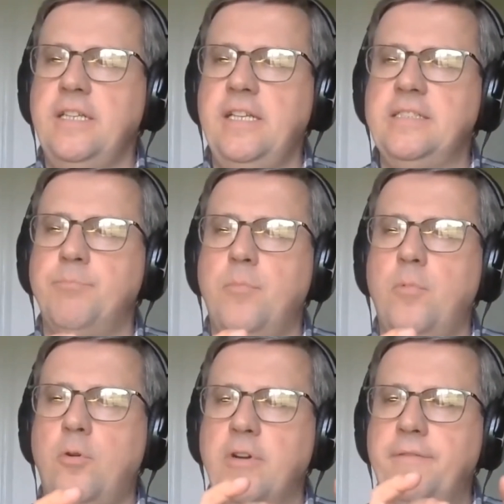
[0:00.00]
is
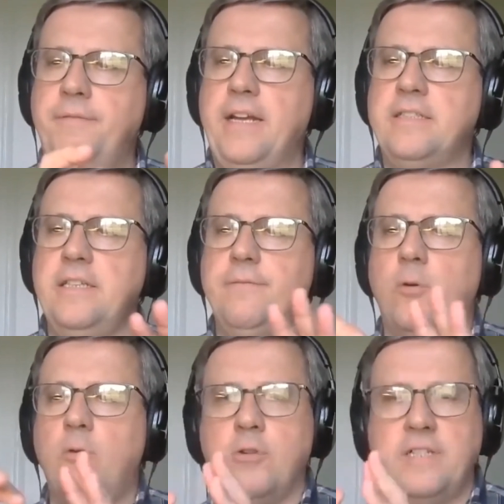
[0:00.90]
more effective,
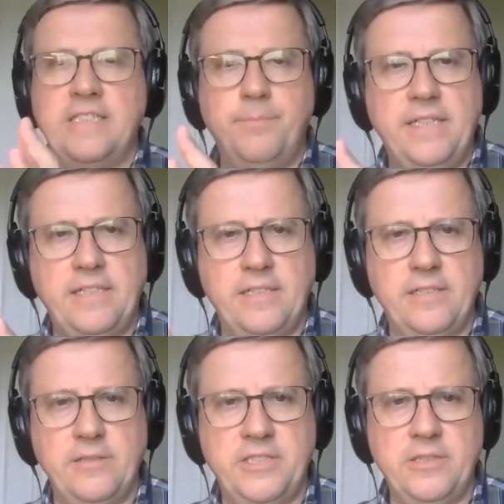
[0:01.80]
or is it better to
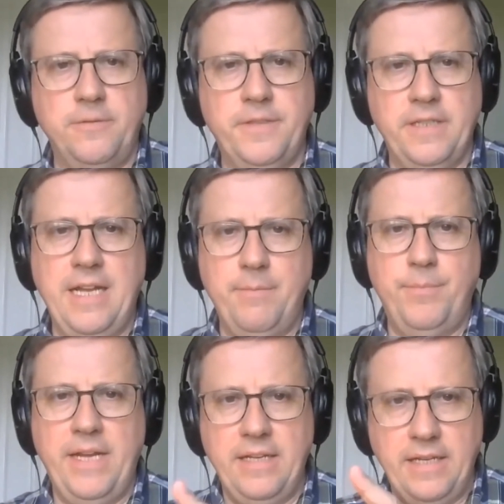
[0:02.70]
do softer
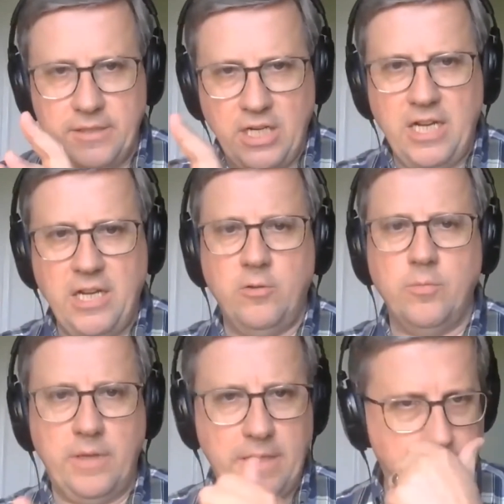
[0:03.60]
campaigning, dialogue
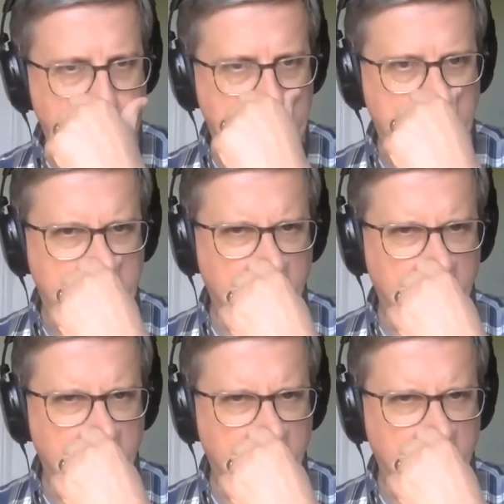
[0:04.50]
with government,